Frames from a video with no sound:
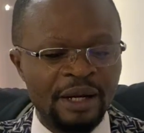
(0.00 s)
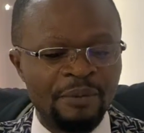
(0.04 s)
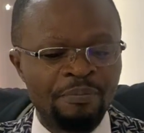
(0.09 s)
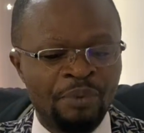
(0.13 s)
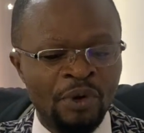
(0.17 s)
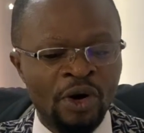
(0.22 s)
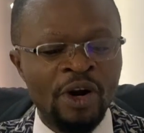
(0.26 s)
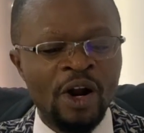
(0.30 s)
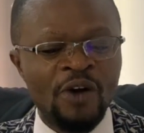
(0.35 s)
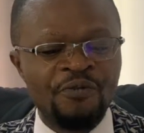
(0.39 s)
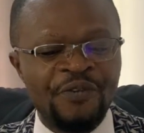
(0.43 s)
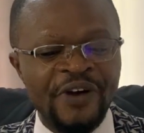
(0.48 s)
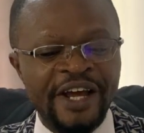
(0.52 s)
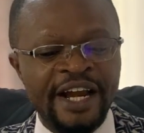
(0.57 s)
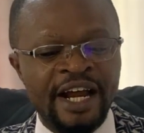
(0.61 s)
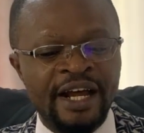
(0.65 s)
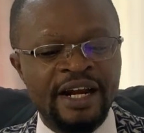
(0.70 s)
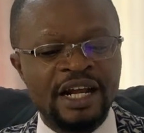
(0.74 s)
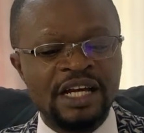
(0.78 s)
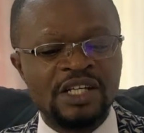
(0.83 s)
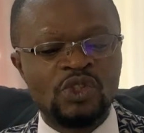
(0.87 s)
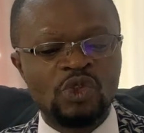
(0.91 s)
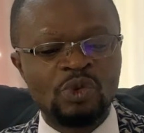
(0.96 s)
Bruno
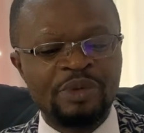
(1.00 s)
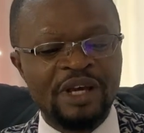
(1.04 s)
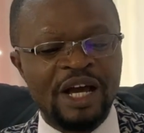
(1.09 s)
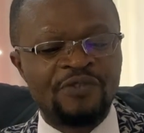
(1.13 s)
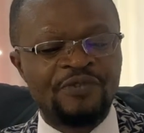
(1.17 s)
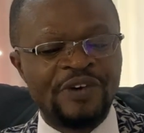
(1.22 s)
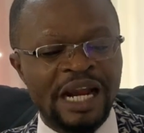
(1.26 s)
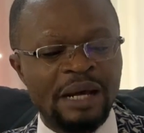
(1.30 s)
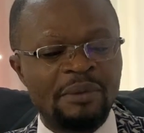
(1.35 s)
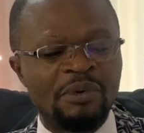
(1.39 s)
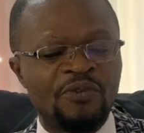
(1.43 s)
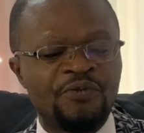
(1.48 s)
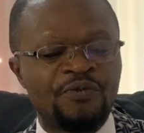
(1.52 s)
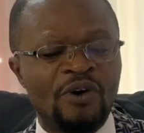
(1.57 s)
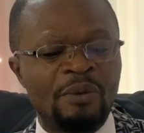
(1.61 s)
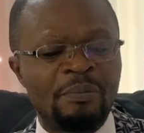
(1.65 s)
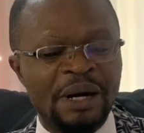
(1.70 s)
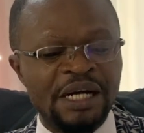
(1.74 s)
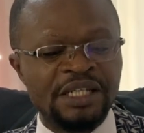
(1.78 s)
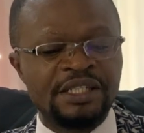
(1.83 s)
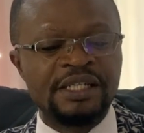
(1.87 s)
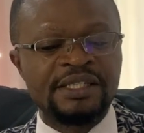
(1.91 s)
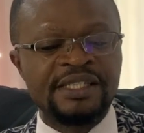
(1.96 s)
Fernandez will be available for
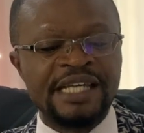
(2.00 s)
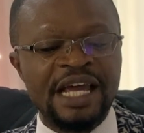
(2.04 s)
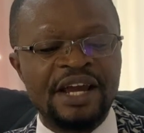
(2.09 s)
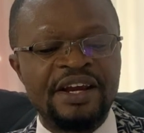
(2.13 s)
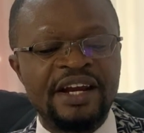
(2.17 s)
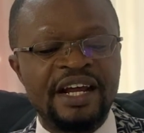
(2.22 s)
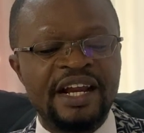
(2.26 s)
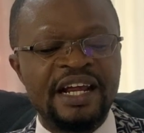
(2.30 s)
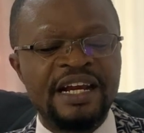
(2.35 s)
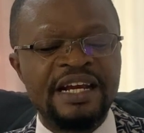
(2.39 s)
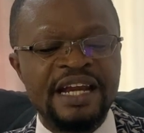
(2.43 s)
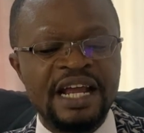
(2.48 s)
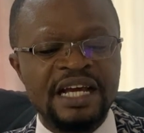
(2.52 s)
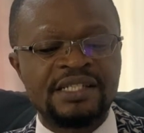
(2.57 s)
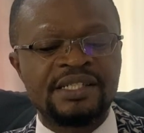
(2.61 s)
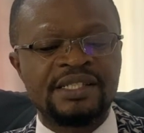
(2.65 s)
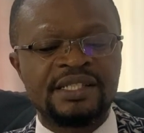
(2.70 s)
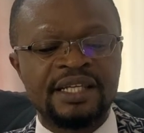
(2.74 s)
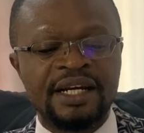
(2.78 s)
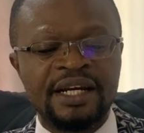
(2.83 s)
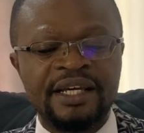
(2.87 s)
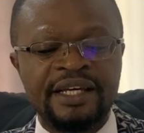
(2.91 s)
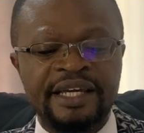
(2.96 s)
Manchester United next
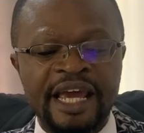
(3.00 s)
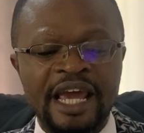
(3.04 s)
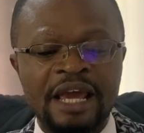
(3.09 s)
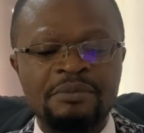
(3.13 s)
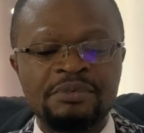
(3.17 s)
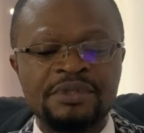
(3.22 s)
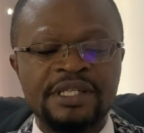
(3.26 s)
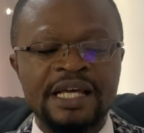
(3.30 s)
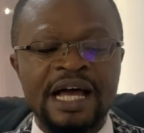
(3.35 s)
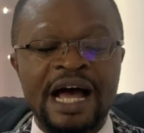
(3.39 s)
3 games